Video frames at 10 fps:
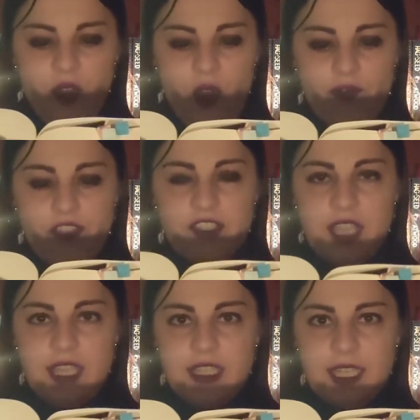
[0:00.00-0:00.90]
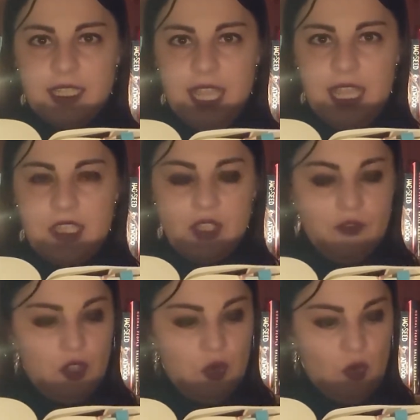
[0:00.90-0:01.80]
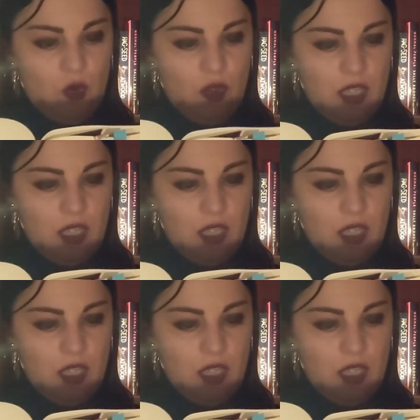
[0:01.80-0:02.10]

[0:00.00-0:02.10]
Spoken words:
of the saintly days of yore,